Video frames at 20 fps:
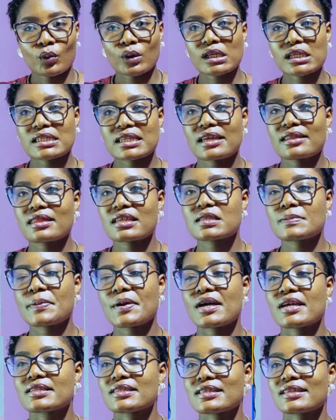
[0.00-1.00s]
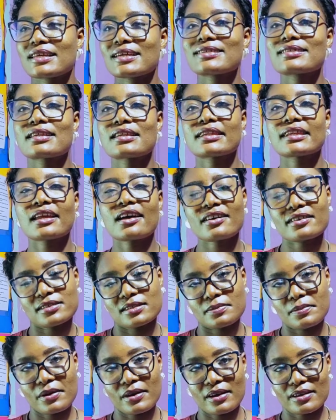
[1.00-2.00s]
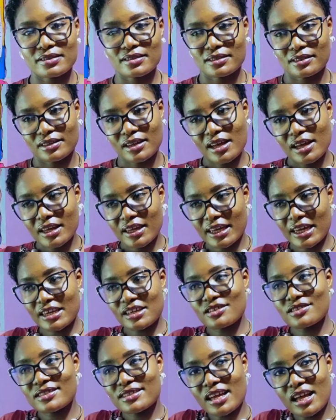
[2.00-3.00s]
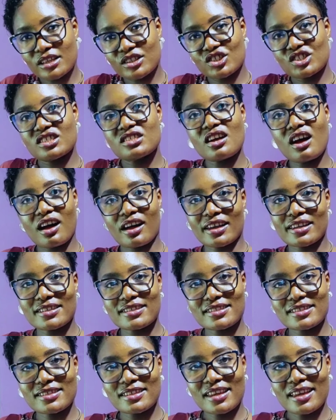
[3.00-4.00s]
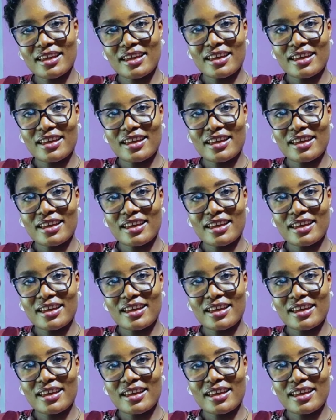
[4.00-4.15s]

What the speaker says: When you say this person is a nice person, can you touch nice?